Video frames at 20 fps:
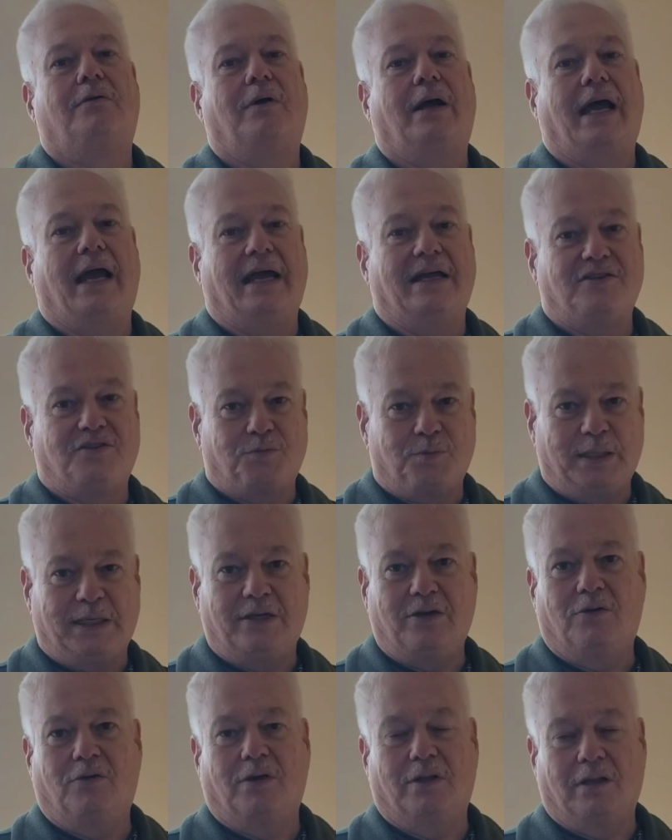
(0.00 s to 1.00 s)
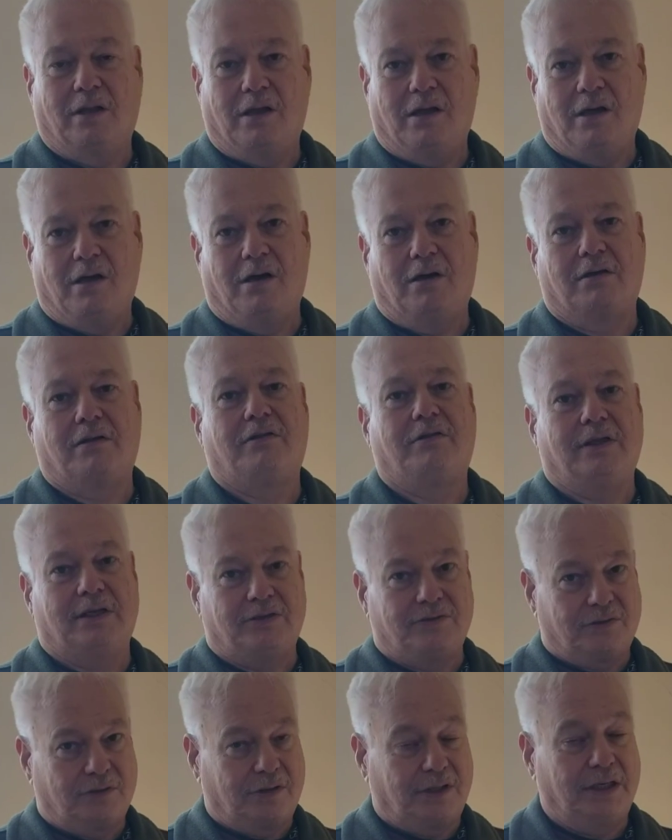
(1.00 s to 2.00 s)
as we go along,
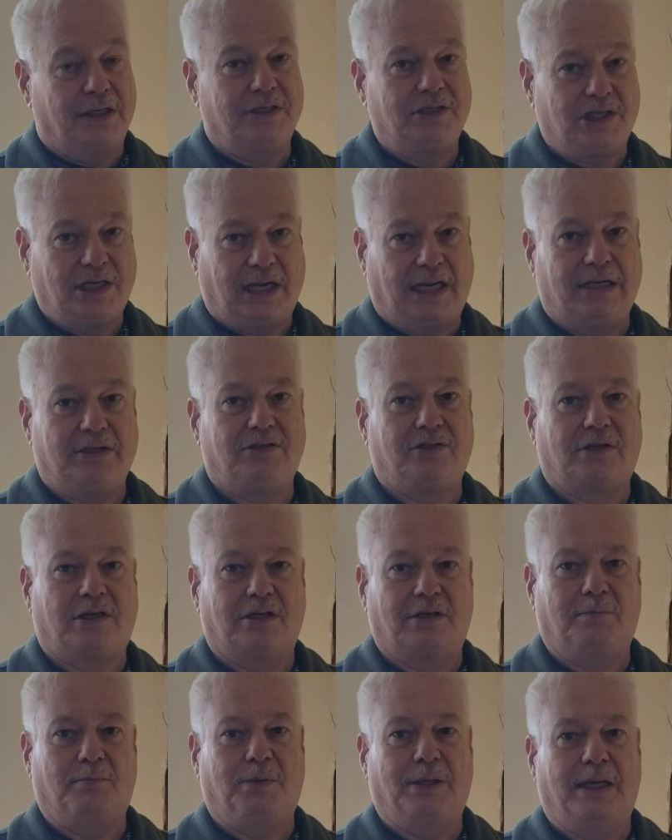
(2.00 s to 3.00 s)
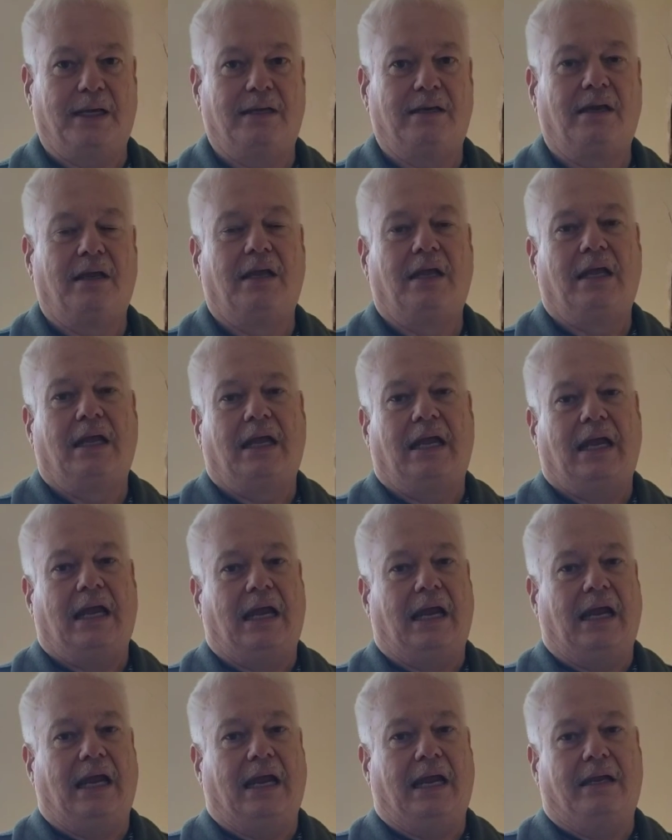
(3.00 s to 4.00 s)
things are going to change a good bit.
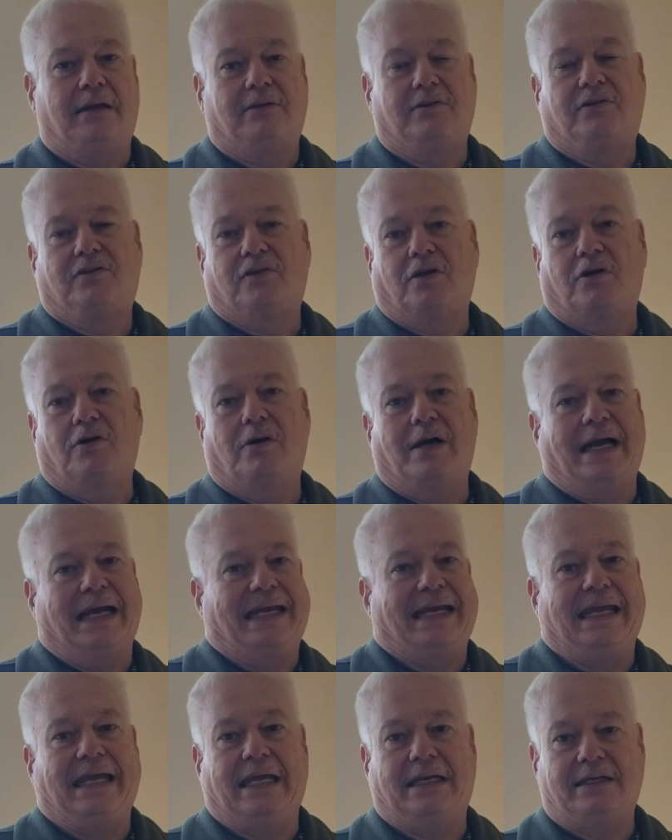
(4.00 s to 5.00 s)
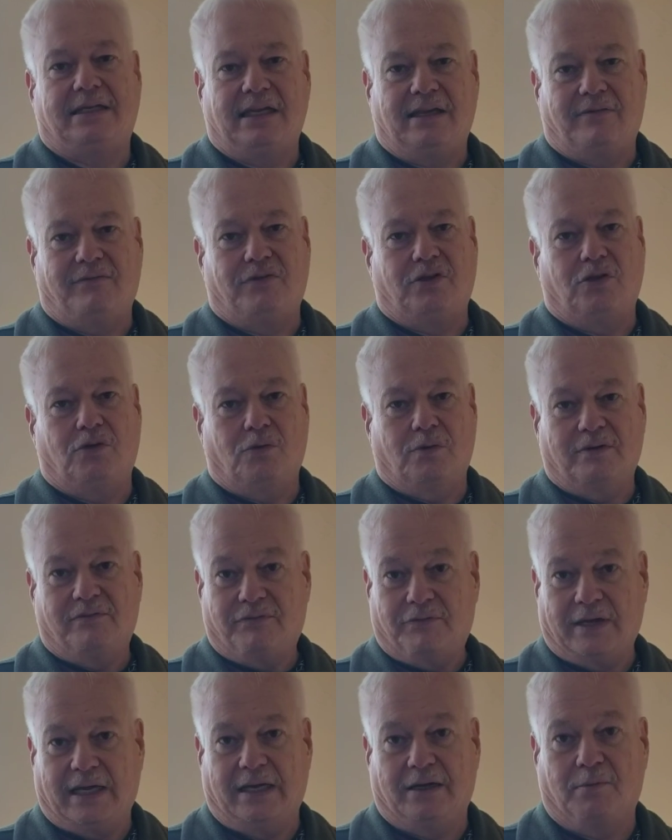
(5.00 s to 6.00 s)
And so I can't give you a
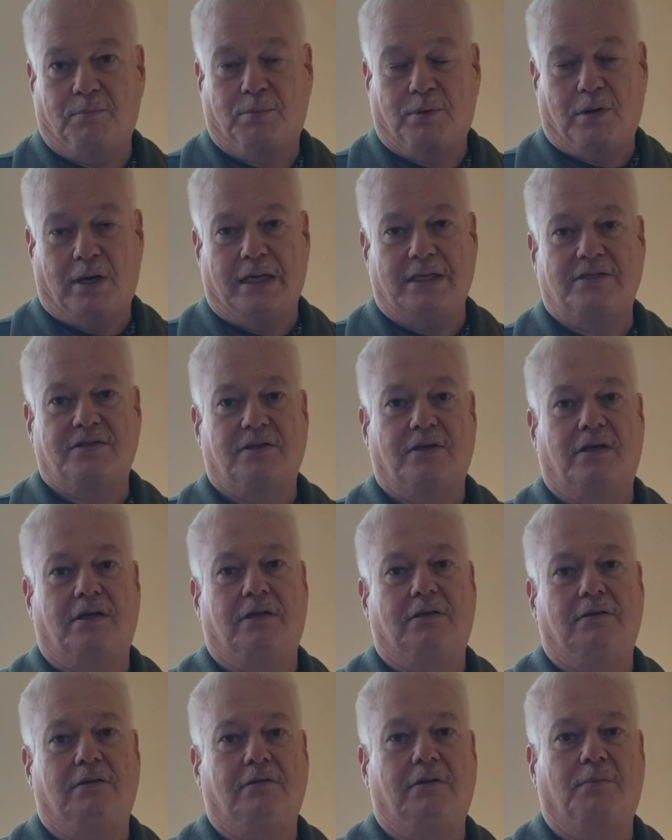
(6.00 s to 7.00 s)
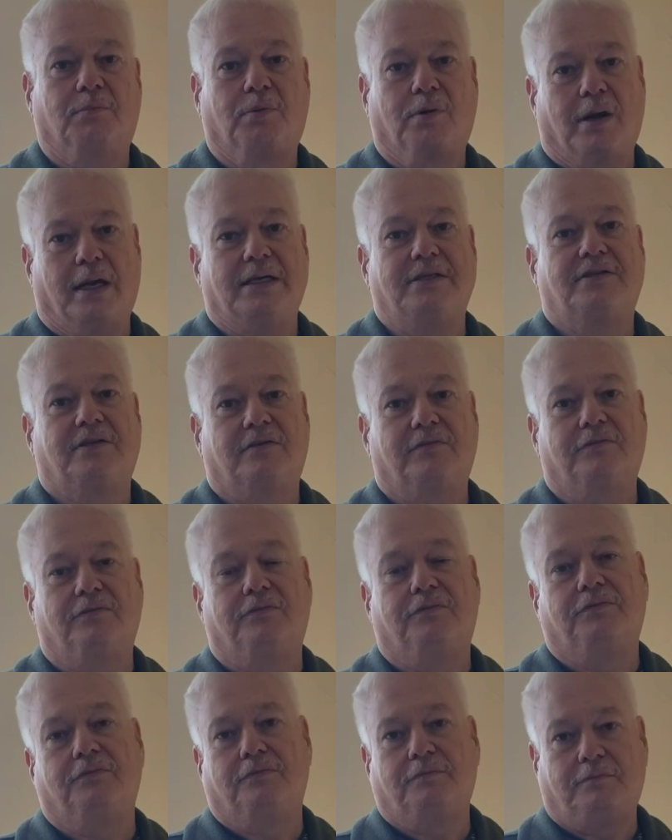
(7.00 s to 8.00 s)
final price on the price of
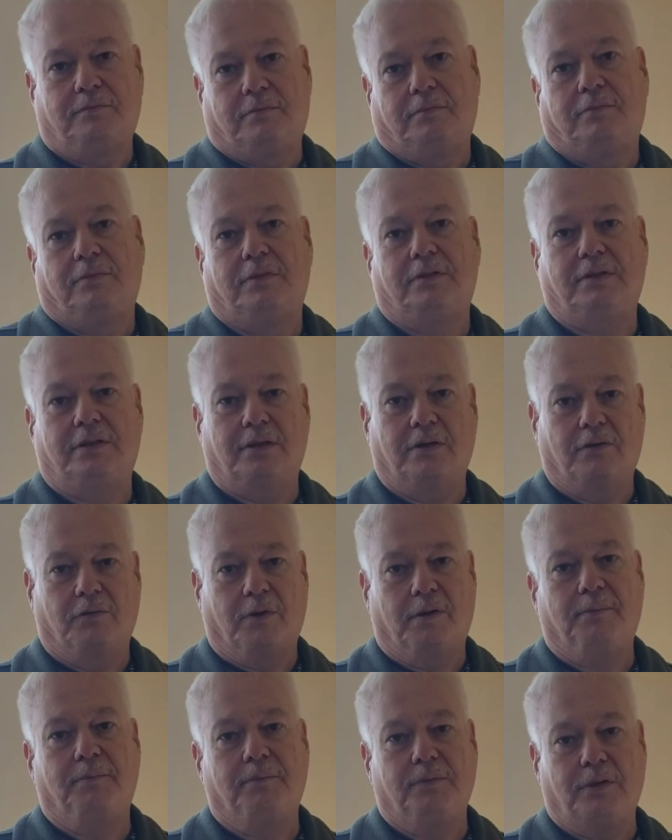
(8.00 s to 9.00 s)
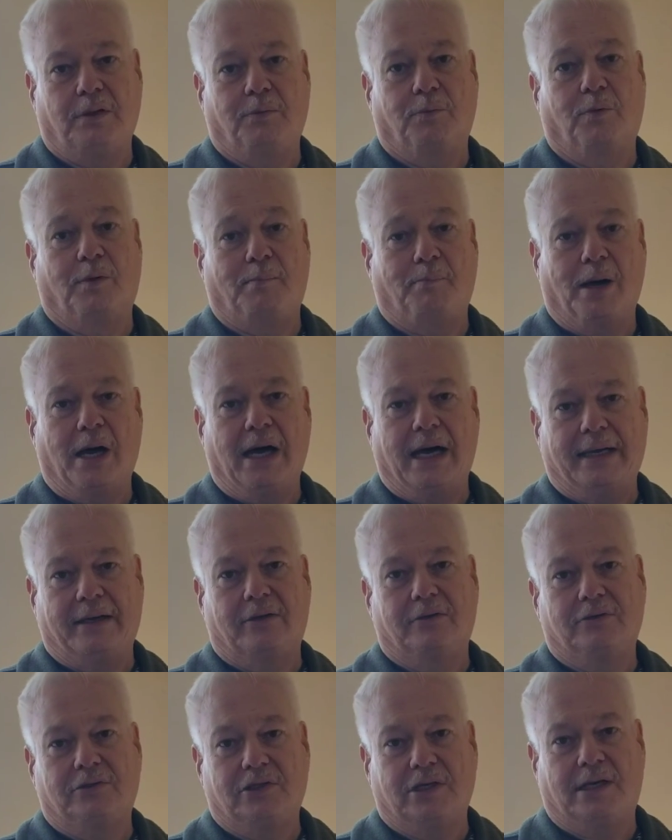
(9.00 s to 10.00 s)
the
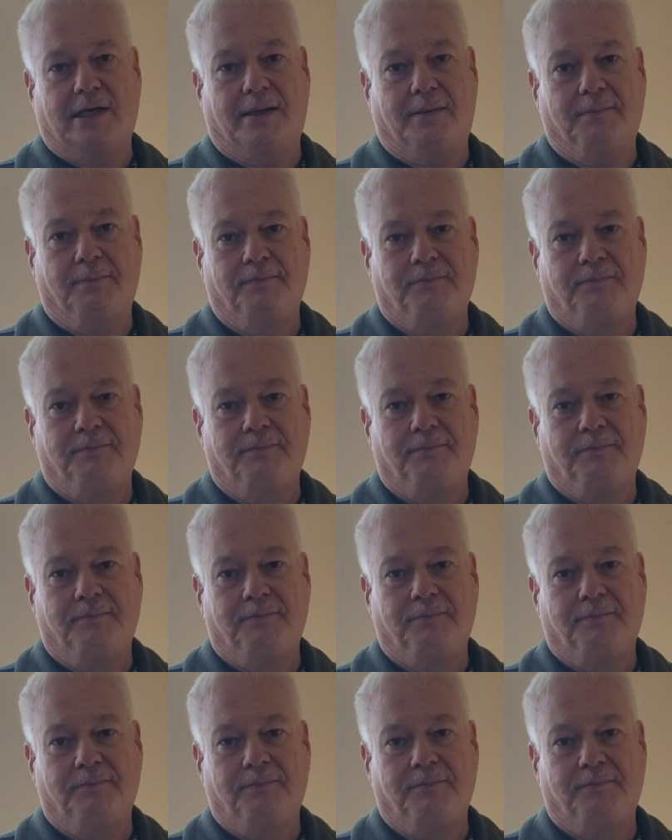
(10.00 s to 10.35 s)
remodel job.